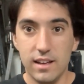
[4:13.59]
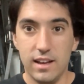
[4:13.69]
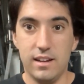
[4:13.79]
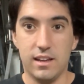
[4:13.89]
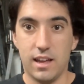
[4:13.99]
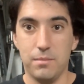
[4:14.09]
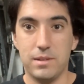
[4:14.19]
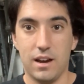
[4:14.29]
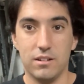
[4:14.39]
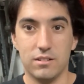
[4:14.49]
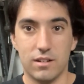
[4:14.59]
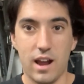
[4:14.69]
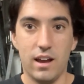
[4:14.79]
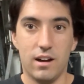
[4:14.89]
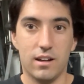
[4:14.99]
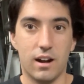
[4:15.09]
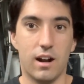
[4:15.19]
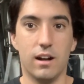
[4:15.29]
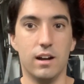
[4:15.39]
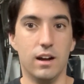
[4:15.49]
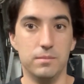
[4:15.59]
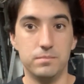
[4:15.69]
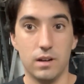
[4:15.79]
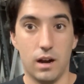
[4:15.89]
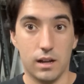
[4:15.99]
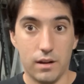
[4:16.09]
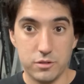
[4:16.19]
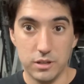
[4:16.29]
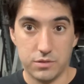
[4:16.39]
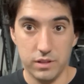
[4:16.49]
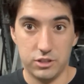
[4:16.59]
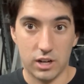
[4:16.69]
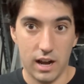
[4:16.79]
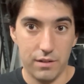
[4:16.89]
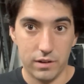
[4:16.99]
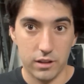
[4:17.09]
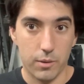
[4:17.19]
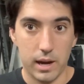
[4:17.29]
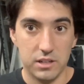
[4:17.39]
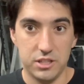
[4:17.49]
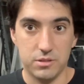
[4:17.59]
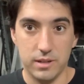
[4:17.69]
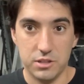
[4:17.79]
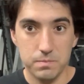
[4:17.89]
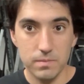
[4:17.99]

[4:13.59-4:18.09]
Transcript: and he came down right on our on-off switch for the drive, on the Waiachi switch.